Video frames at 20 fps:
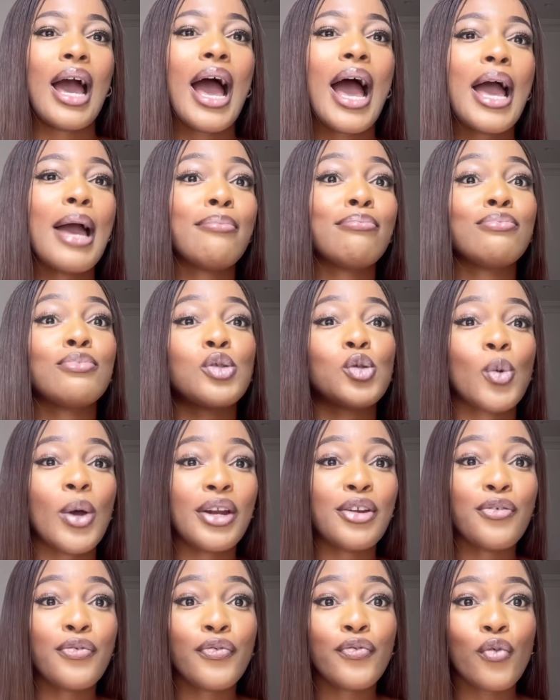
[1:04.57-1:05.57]
I'm
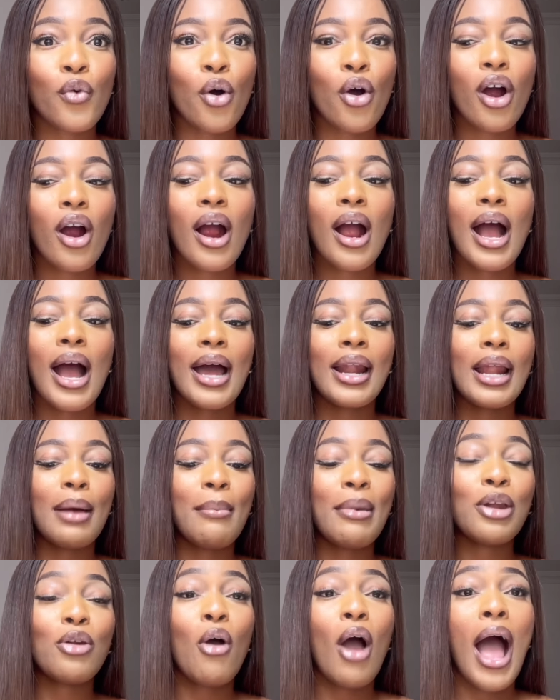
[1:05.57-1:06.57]
24 and I
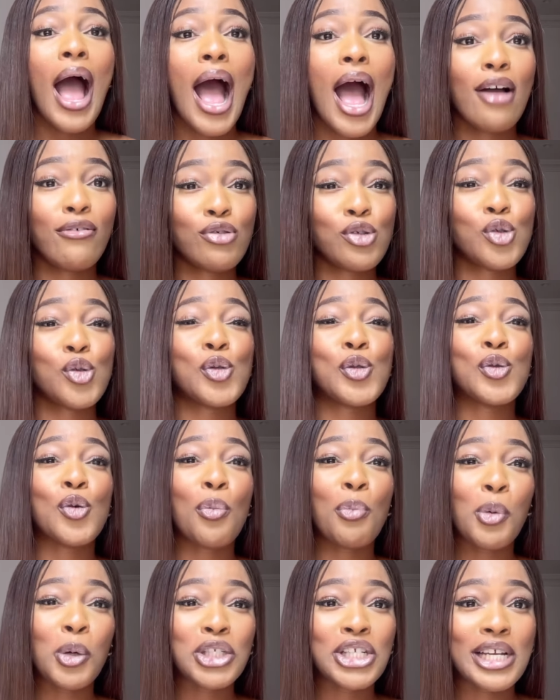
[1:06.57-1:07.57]
might not have so
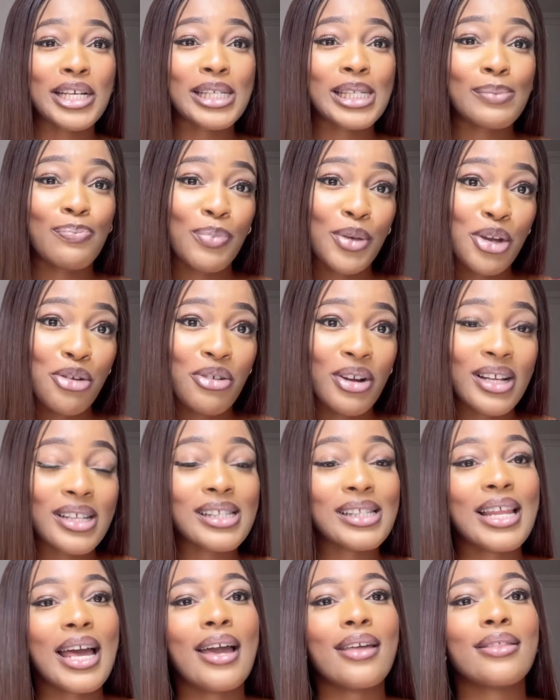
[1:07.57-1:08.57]
much
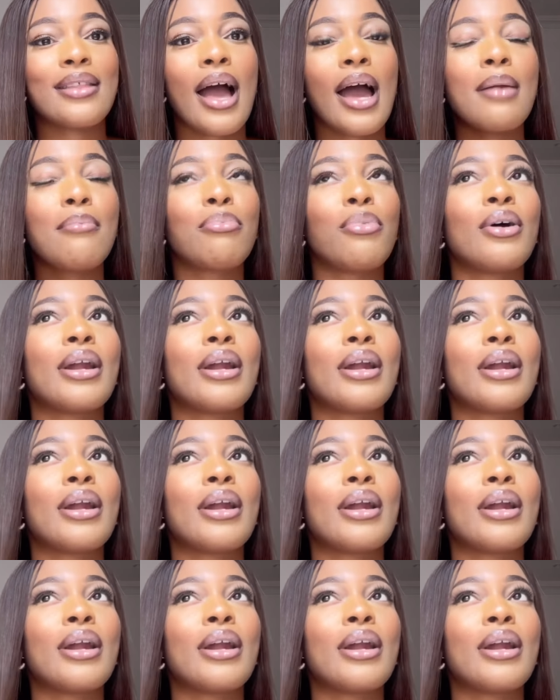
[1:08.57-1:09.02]
experience like that,